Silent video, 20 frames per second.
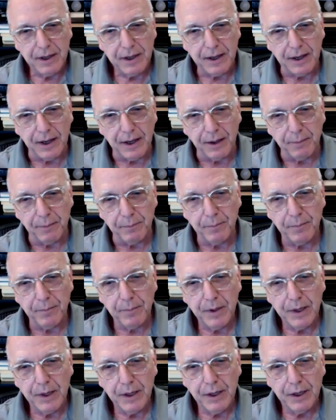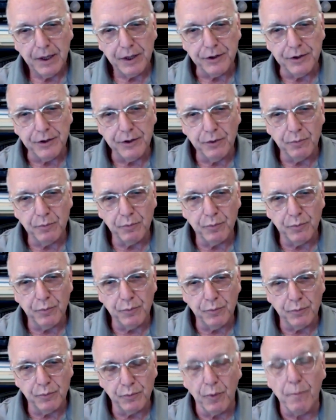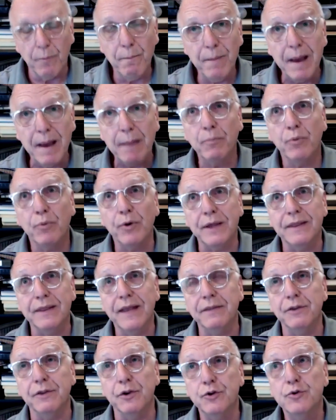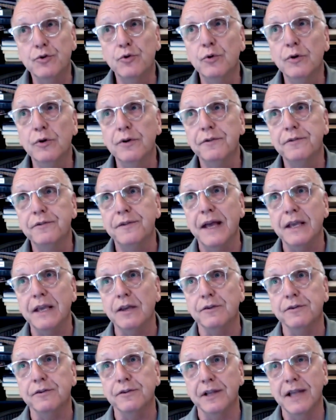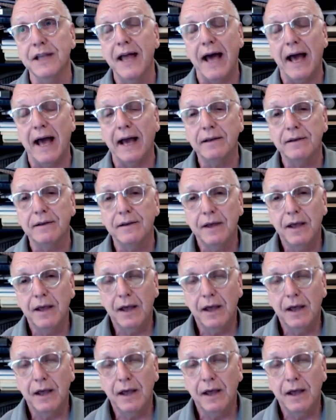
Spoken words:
Um, Remembering that the tools that you select